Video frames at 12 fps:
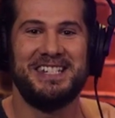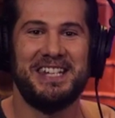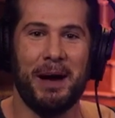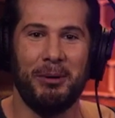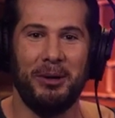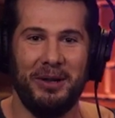
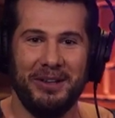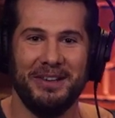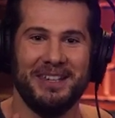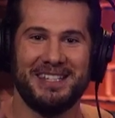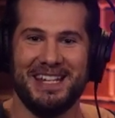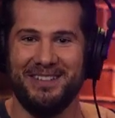Double
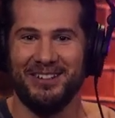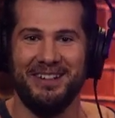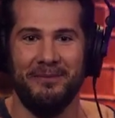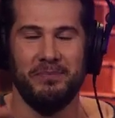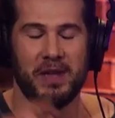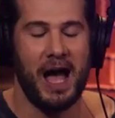the Steven.
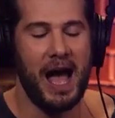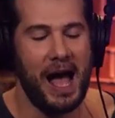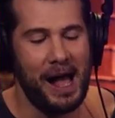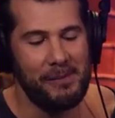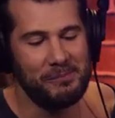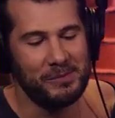
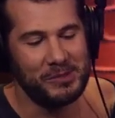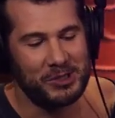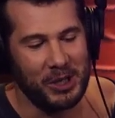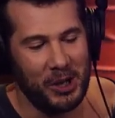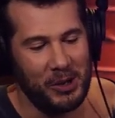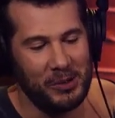
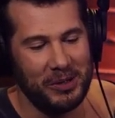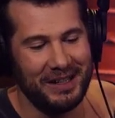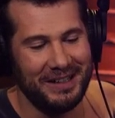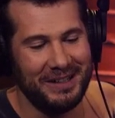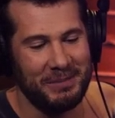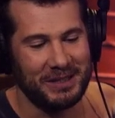
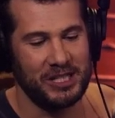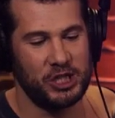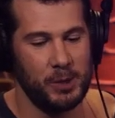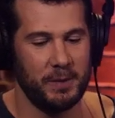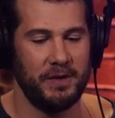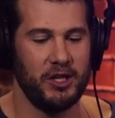But these
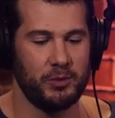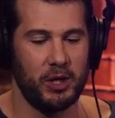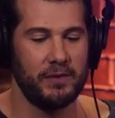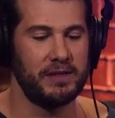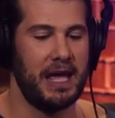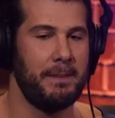super videos, what
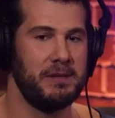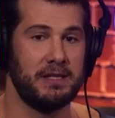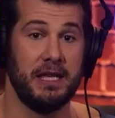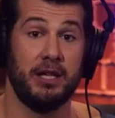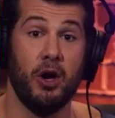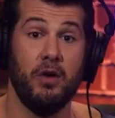often happens is
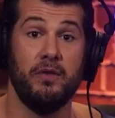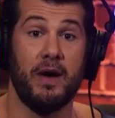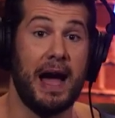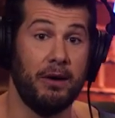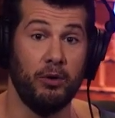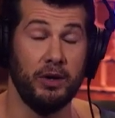they go
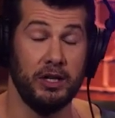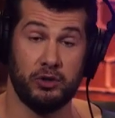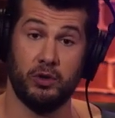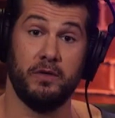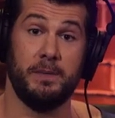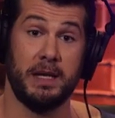viral. They
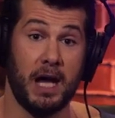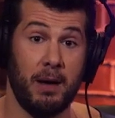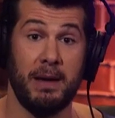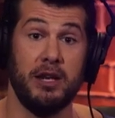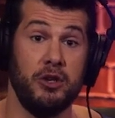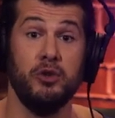sort of become
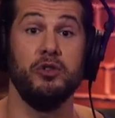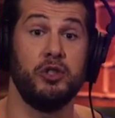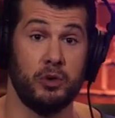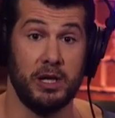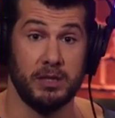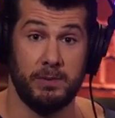a news
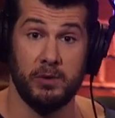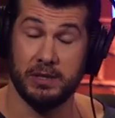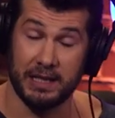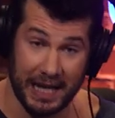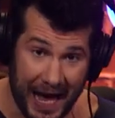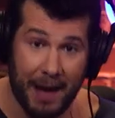story as opposed
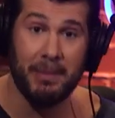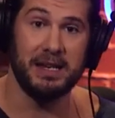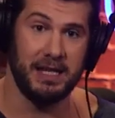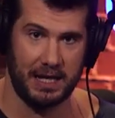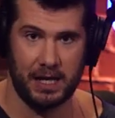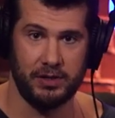to
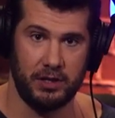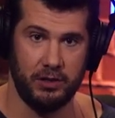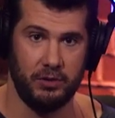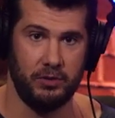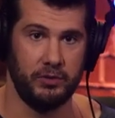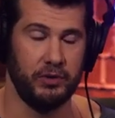commenting on the
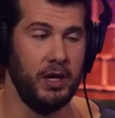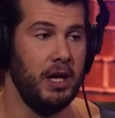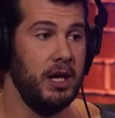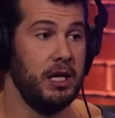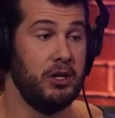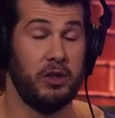news.
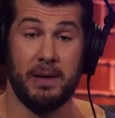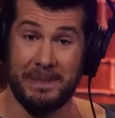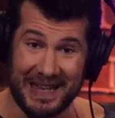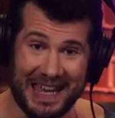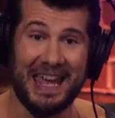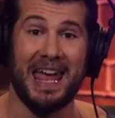You know, they
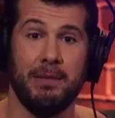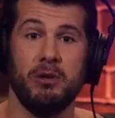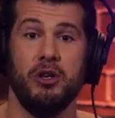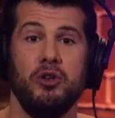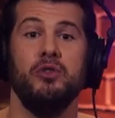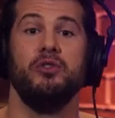became a
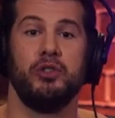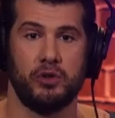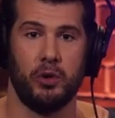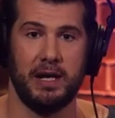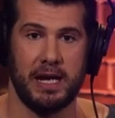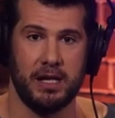news
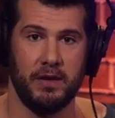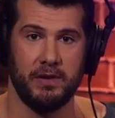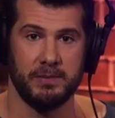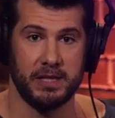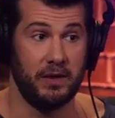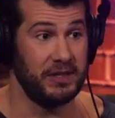story in and of
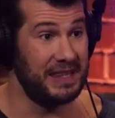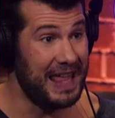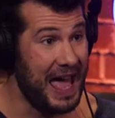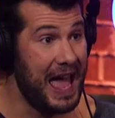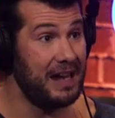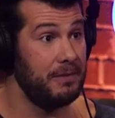themselves. And
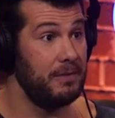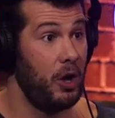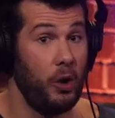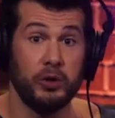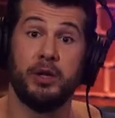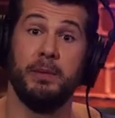that
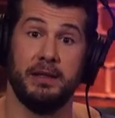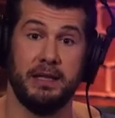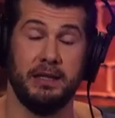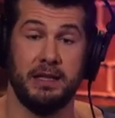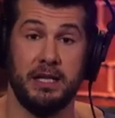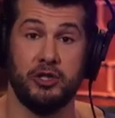
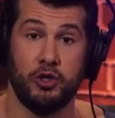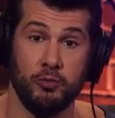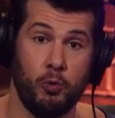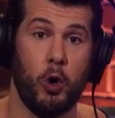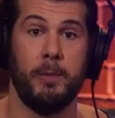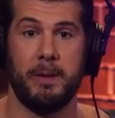ultimately leads to
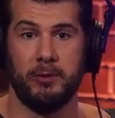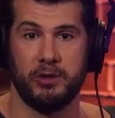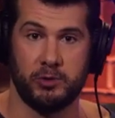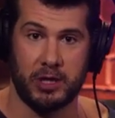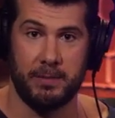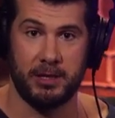more people
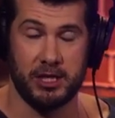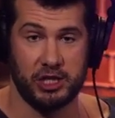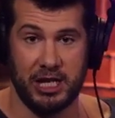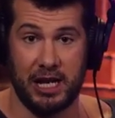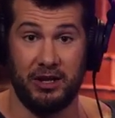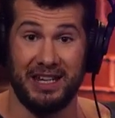subscribing to the
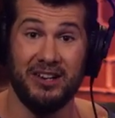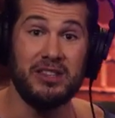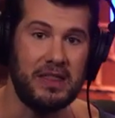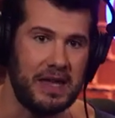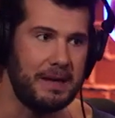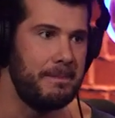channel. And here's
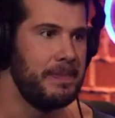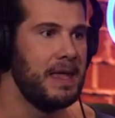the thing.